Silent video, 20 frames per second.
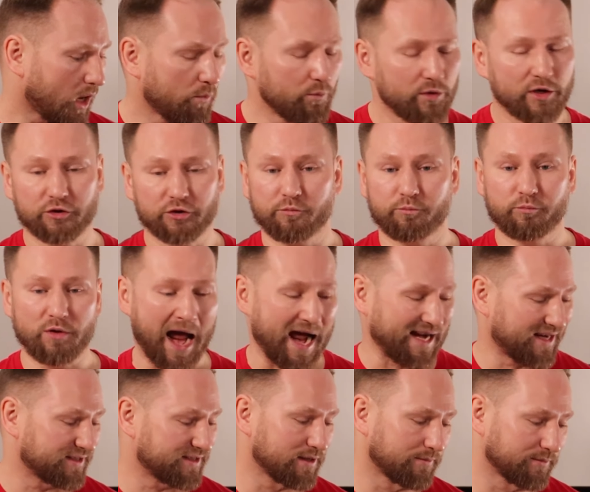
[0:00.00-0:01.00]
We get to
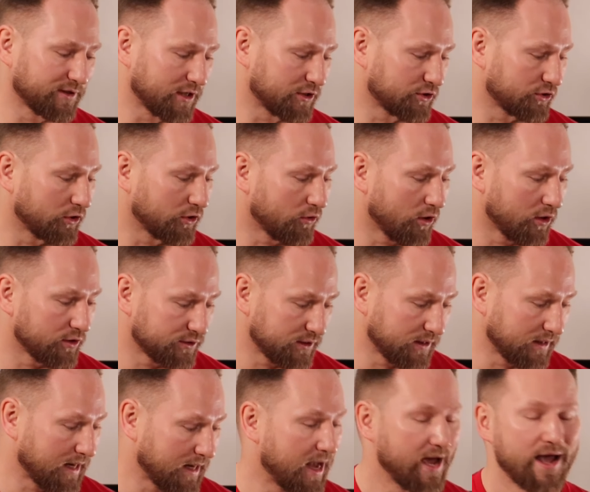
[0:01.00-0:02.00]
practice some of the string
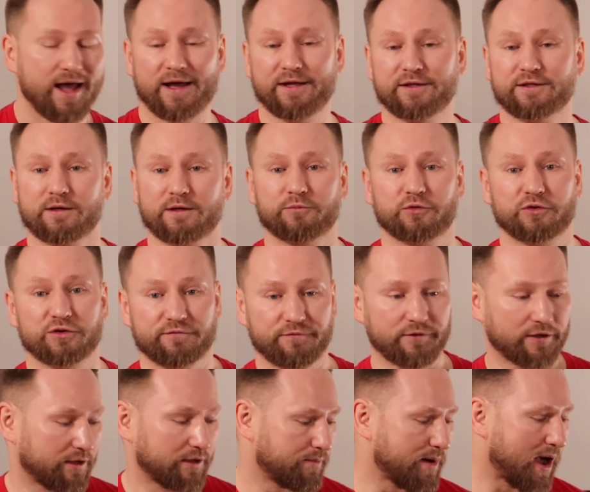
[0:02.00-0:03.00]
crossing and some of those
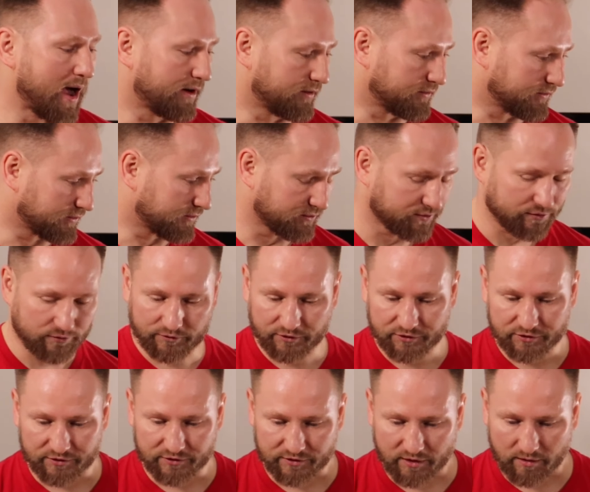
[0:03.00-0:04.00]
finger patterns. So
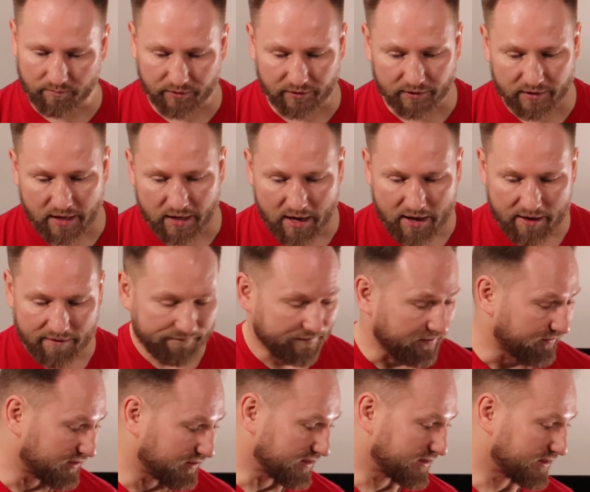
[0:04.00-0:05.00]
this is number
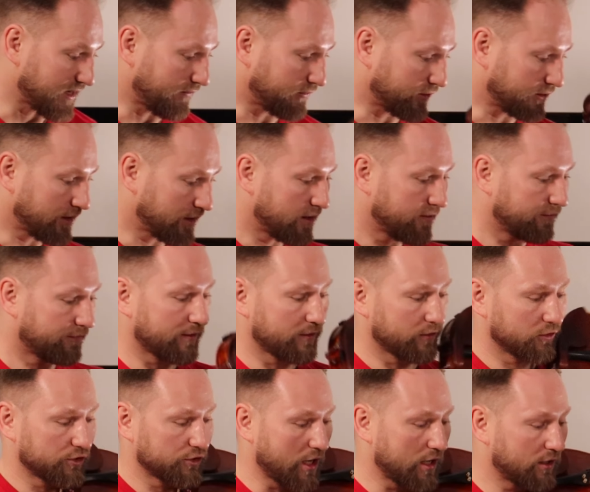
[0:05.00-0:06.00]
57,
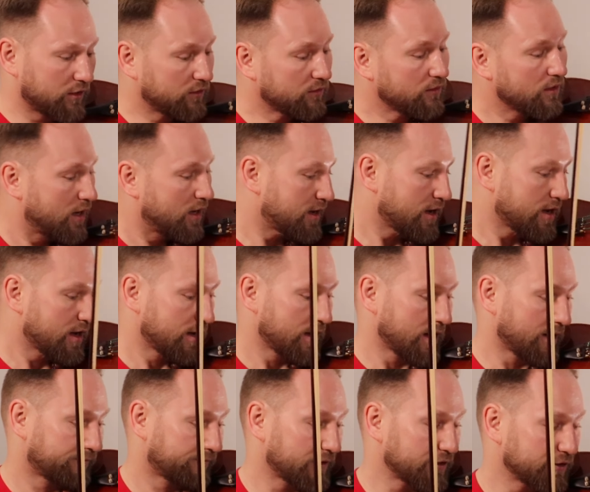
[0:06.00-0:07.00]
Frère Jacques,
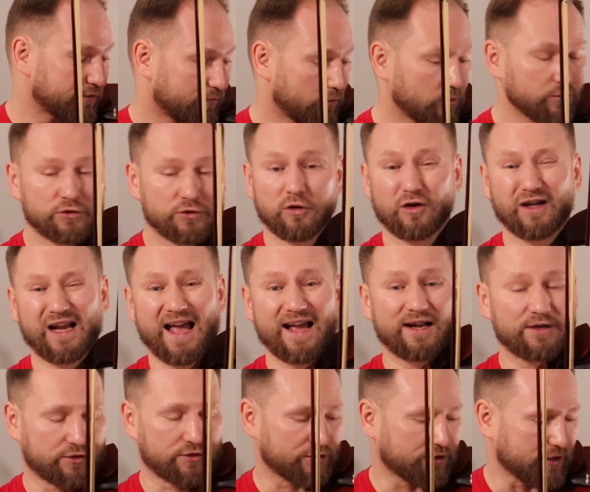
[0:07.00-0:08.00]
a French folk song
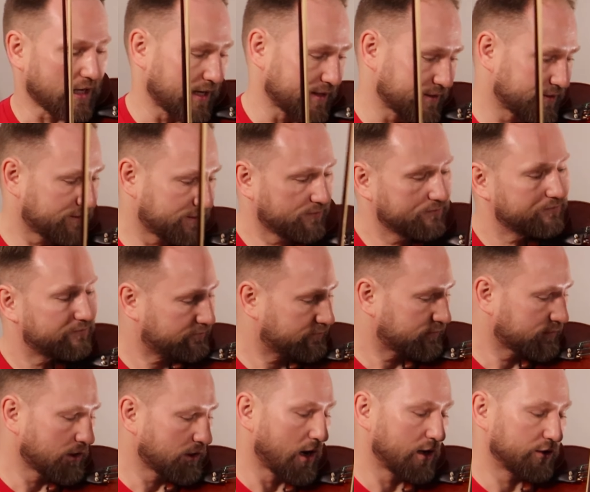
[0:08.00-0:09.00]
exercise
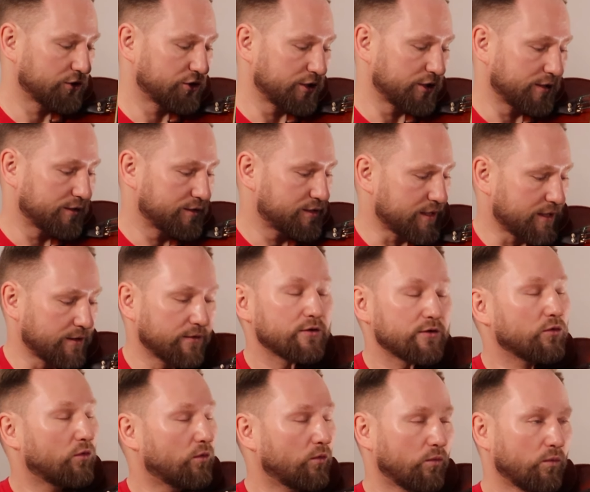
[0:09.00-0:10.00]
on G and D.
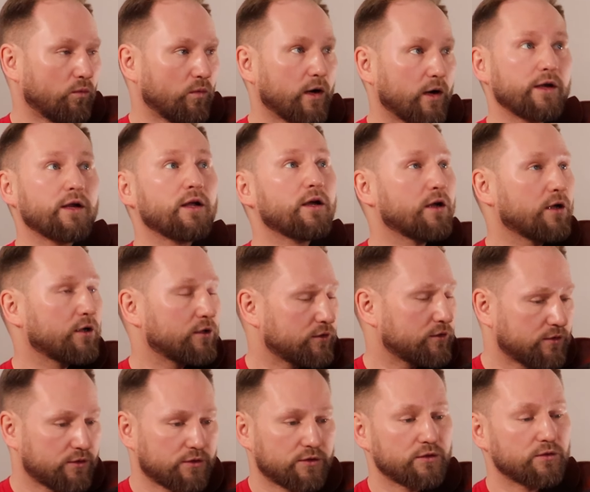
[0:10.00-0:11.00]
1,
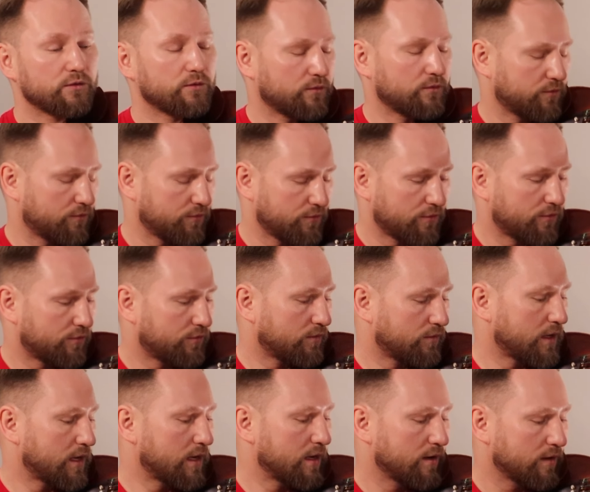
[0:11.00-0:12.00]
2,
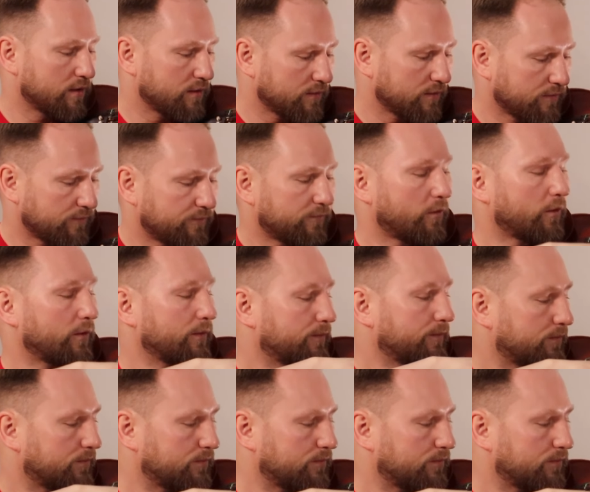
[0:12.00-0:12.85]
3, 4.